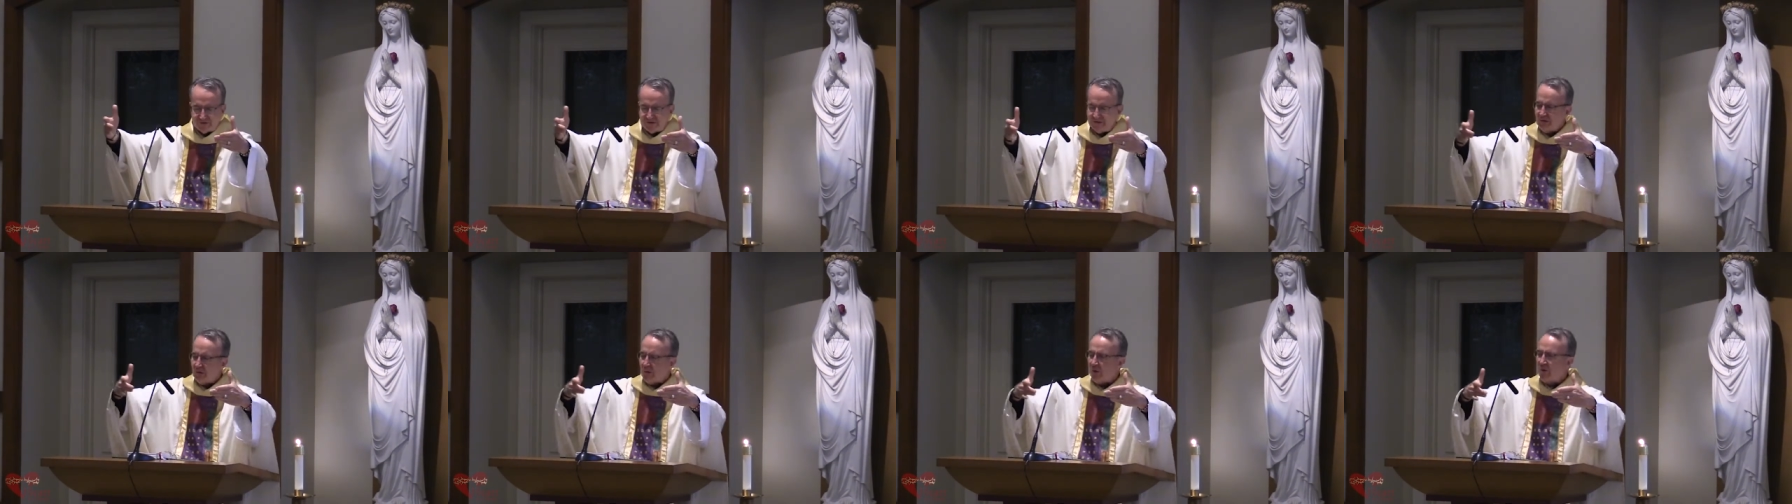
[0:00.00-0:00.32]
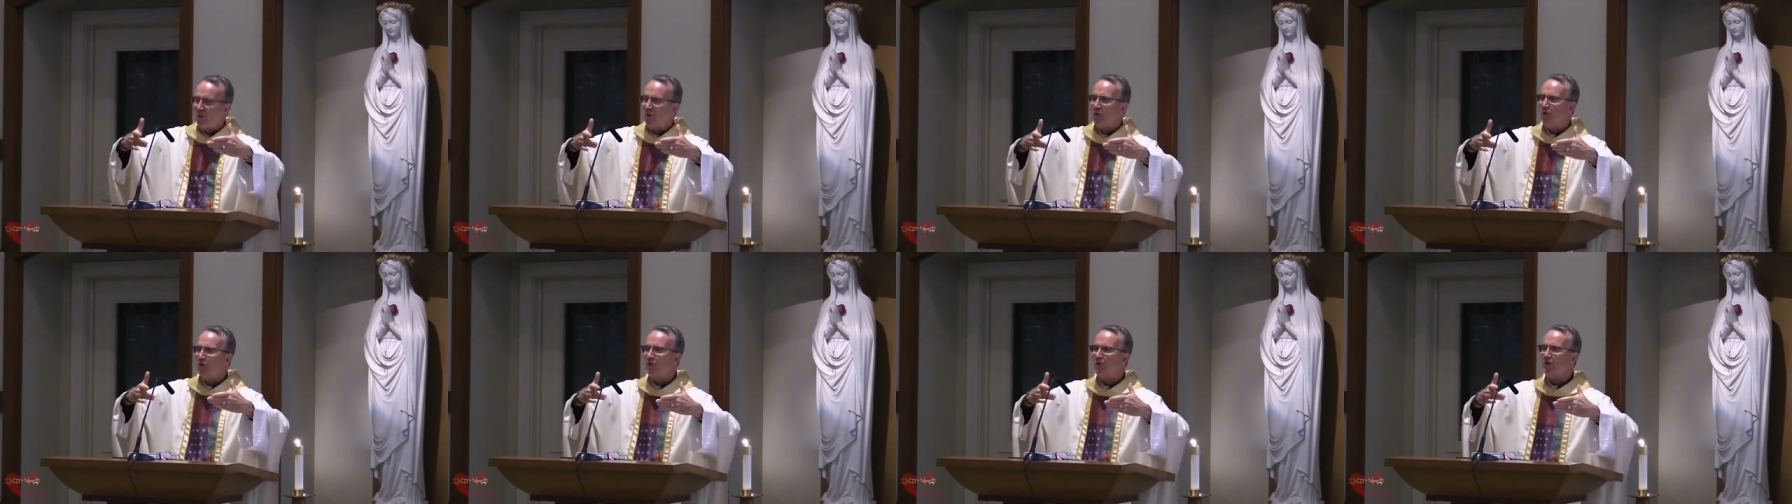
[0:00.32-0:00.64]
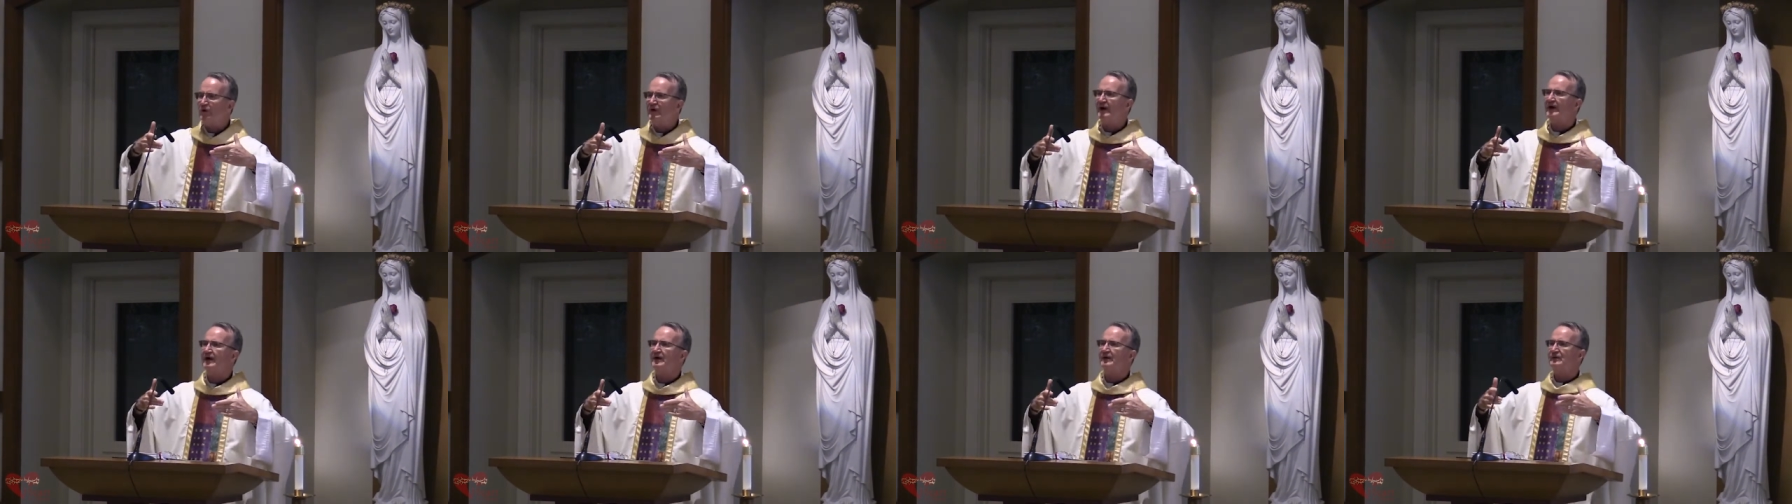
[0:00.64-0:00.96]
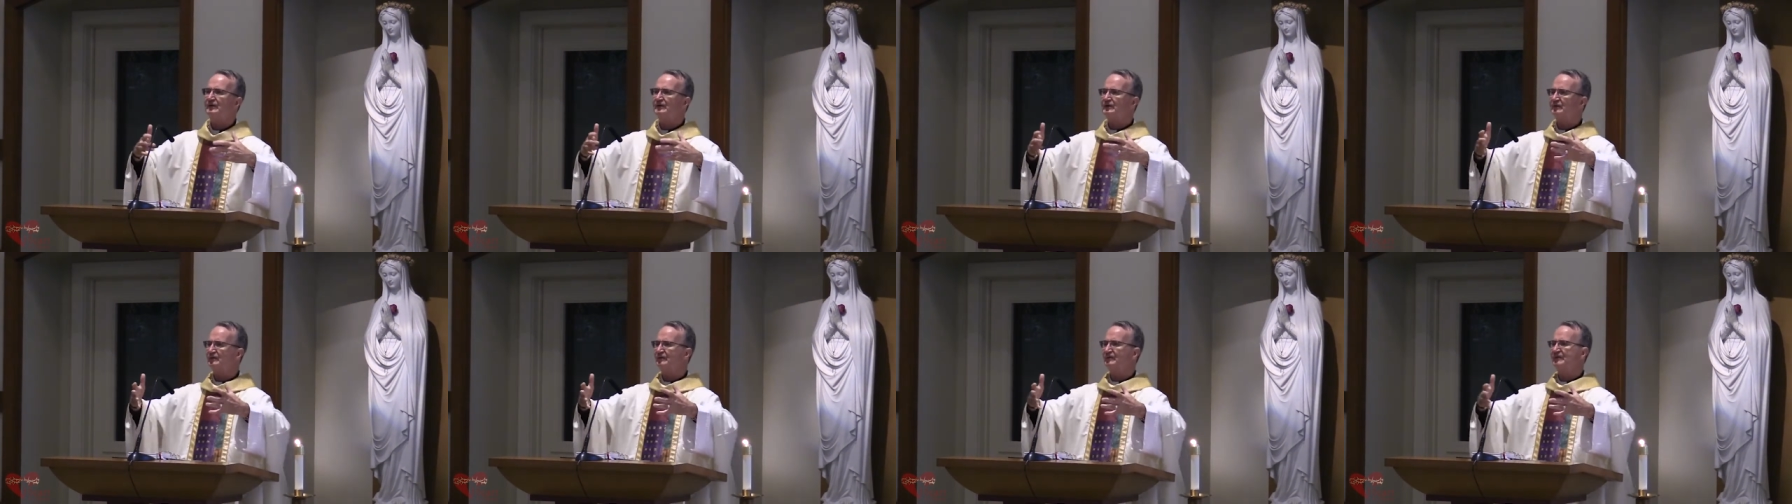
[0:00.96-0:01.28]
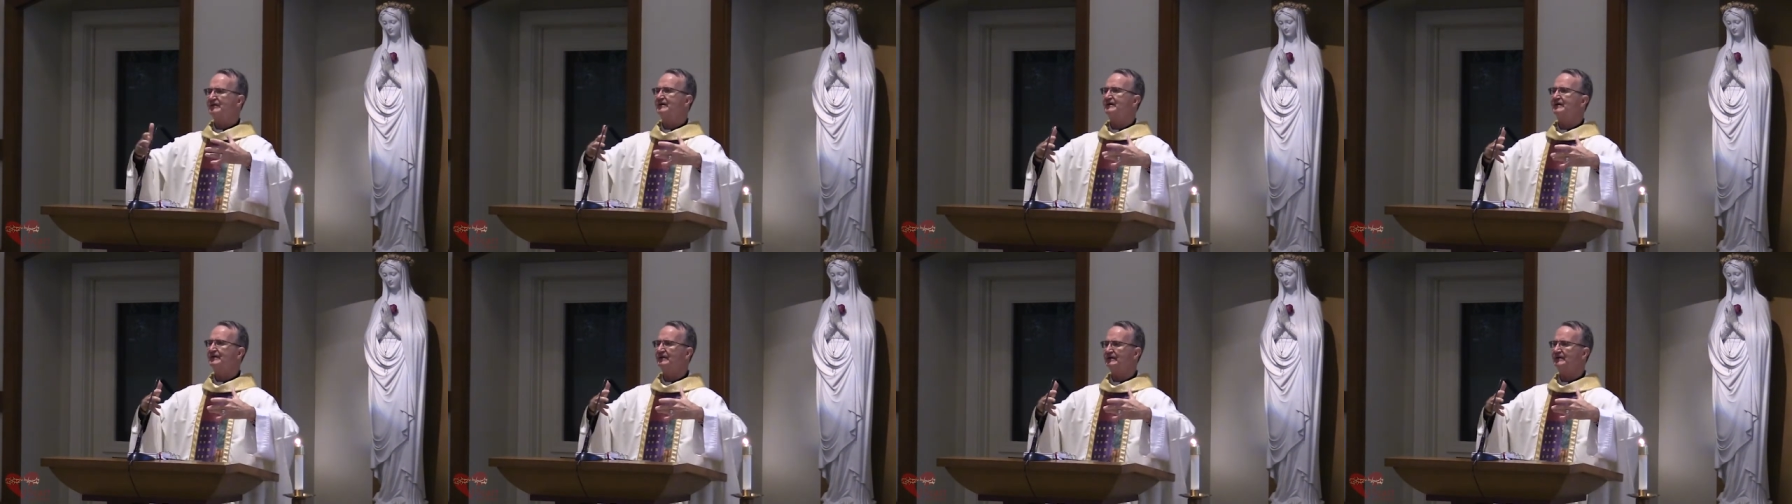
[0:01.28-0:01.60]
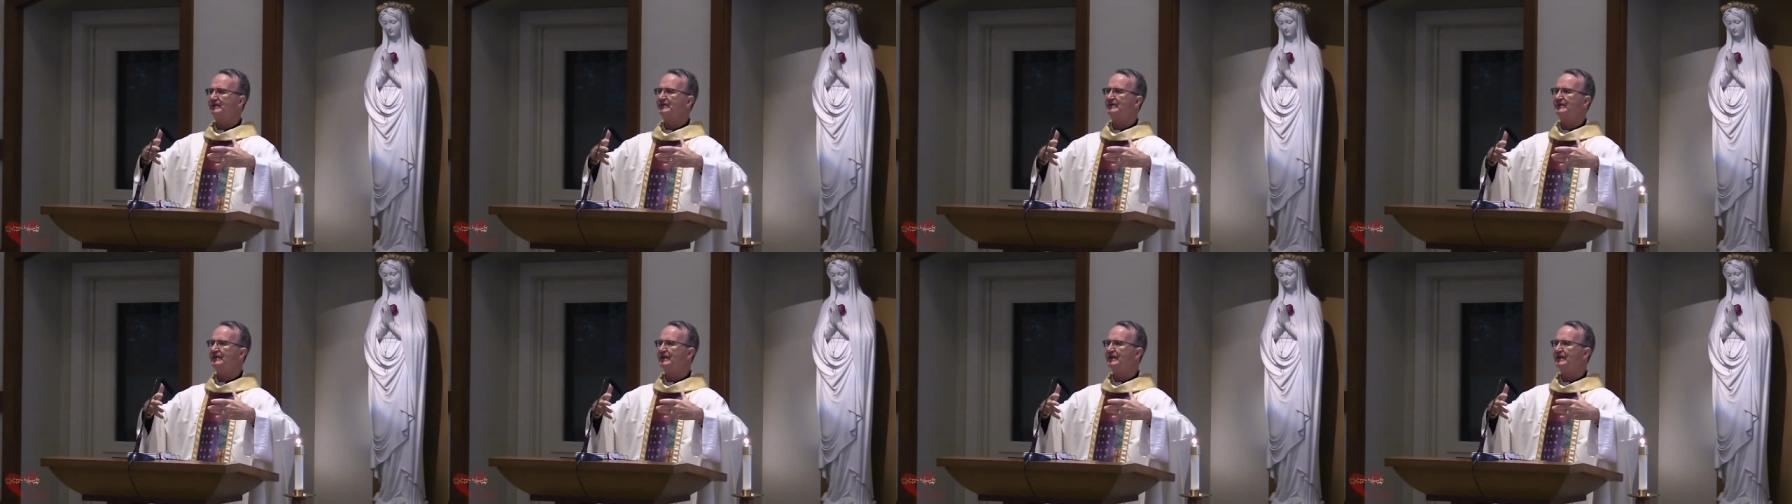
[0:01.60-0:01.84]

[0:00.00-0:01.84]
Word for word: in all kinds of things,